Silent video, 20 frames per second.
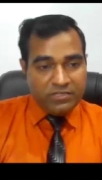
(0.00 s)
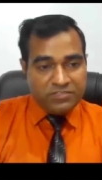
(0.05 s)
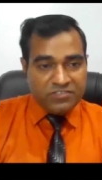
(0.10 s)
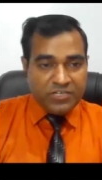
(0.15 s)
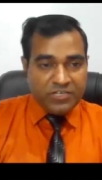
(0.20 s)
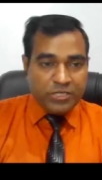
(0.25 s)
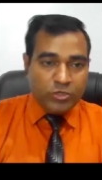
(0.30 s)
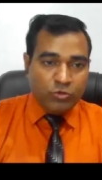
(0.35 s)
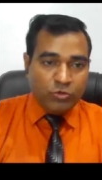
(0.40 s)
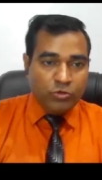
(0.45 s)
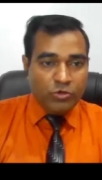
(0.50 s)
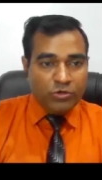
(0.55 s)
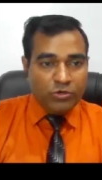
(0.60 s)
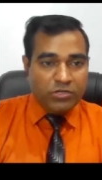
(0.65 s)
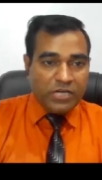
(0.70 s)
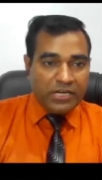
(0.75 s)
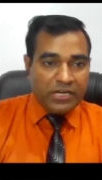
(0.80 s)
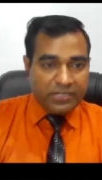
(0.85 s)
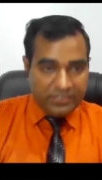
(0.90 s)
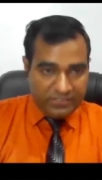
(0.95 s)
strict to your
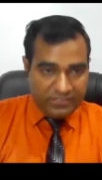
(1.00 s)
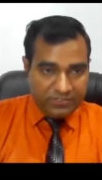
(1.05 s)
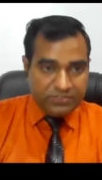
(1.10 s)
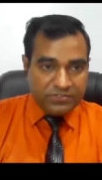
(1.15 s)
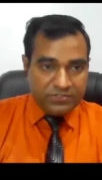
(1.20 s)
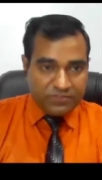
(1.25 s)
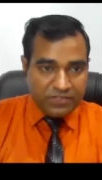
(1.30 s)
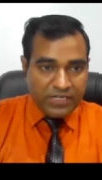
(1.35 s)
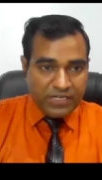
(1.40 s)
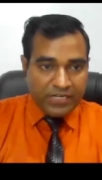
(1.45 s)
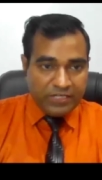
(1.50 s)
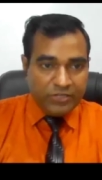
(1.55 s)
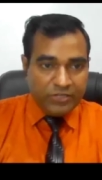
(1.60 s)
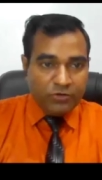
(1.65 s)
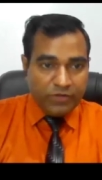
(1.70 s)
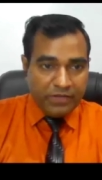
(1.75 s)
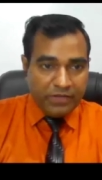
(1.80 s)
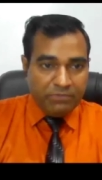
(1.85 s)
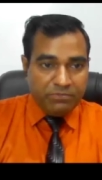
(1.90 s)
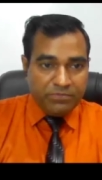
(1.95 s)
target and your
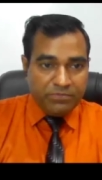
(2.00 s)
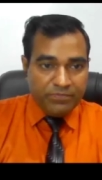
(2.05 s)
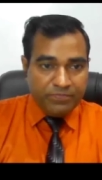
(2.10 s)
aim.